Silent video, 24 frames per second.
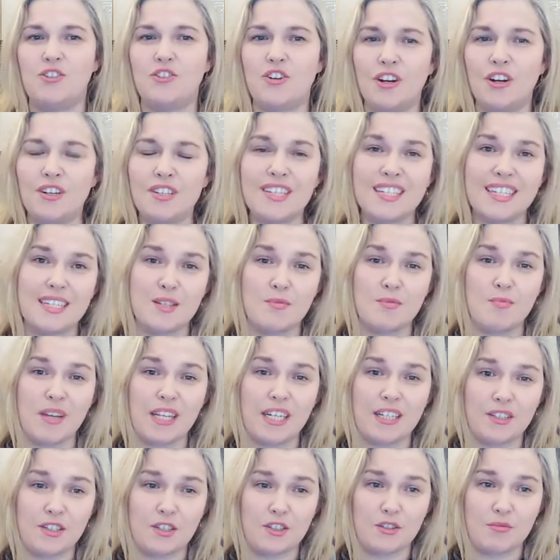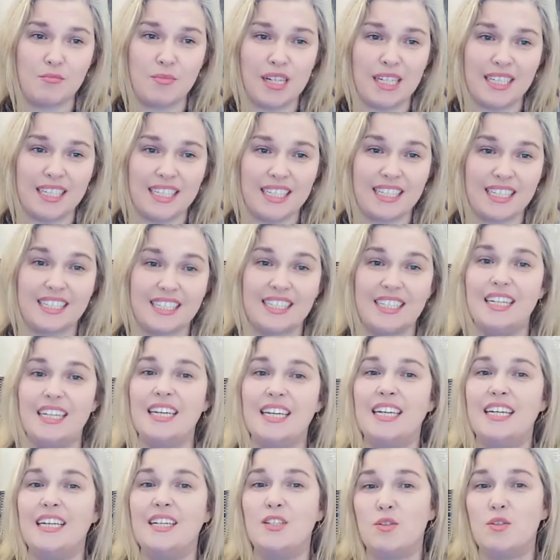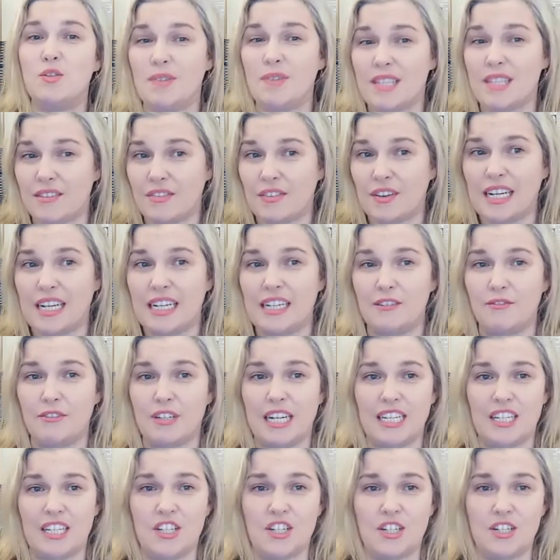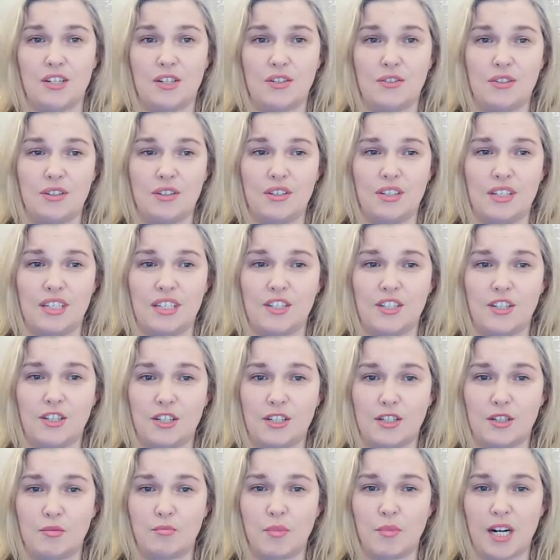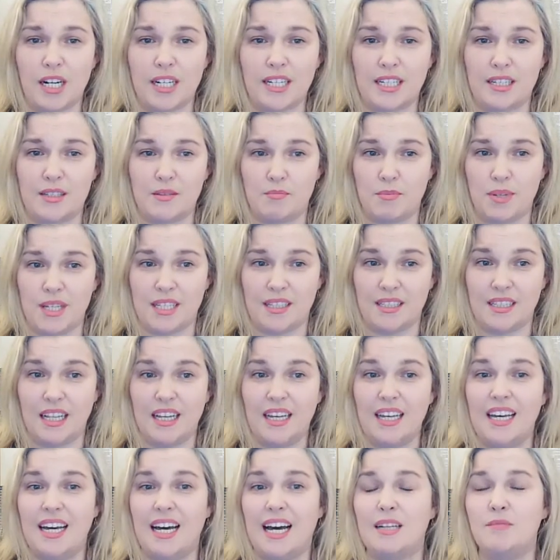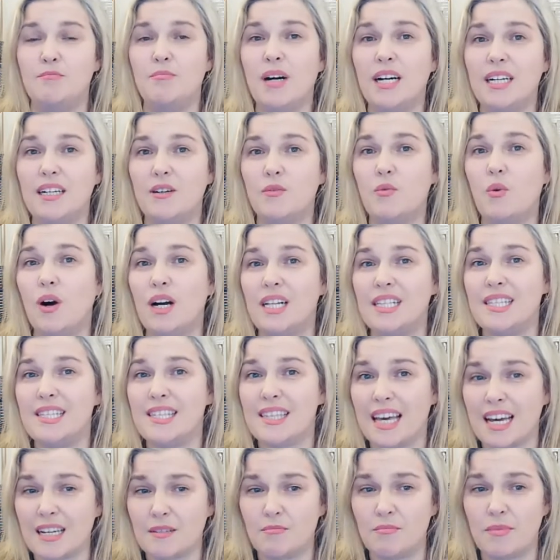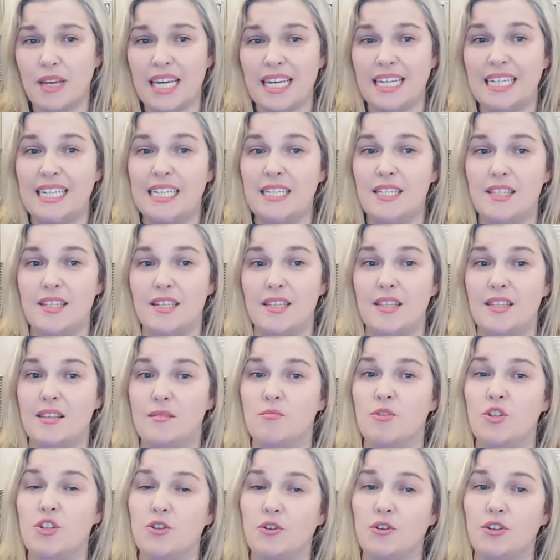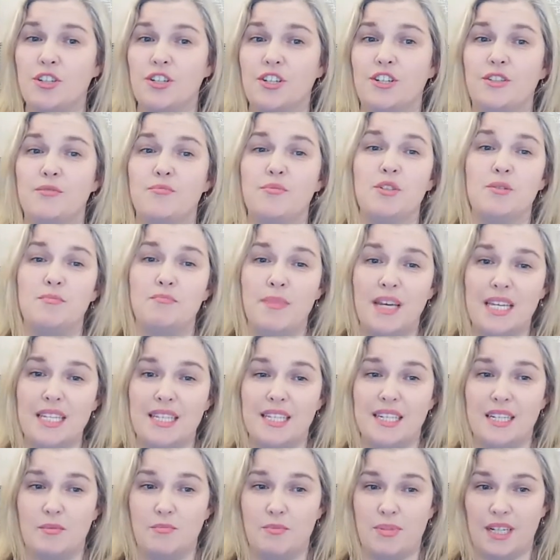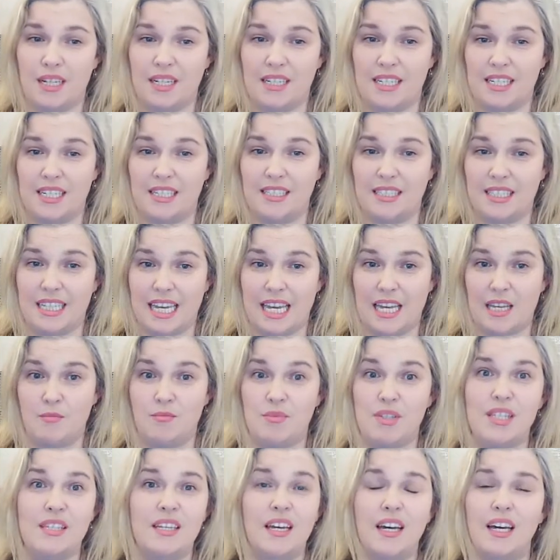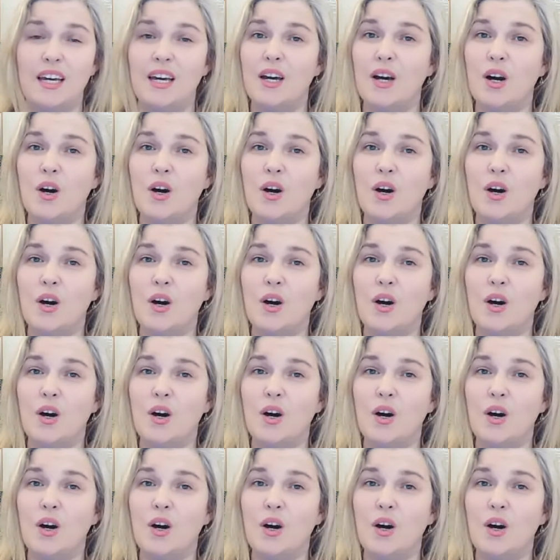Trust has been undermined, specifically in relation to the internal market bill. And whilst that may elicit some short term domestic political gains,